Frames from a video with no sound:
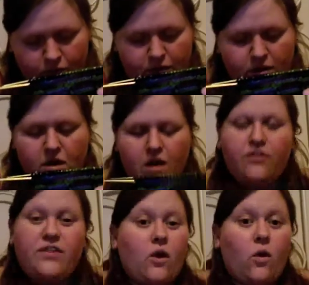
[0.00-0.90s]
one,
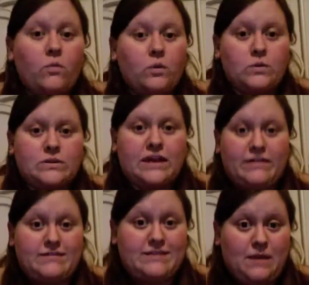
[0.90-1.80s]
they're almost at
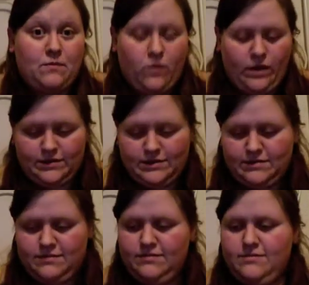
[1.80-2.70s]
the same
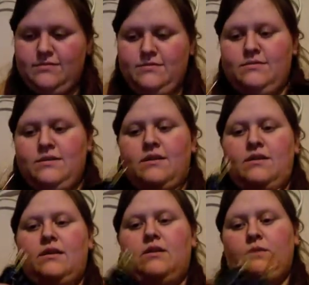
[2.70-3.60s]
point,
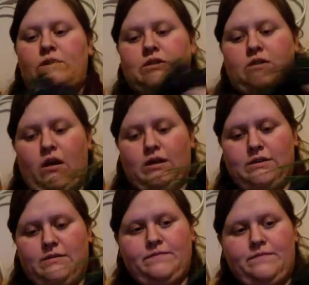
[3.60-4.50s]
which is
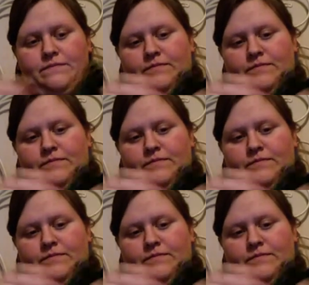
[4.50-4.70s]
awesome.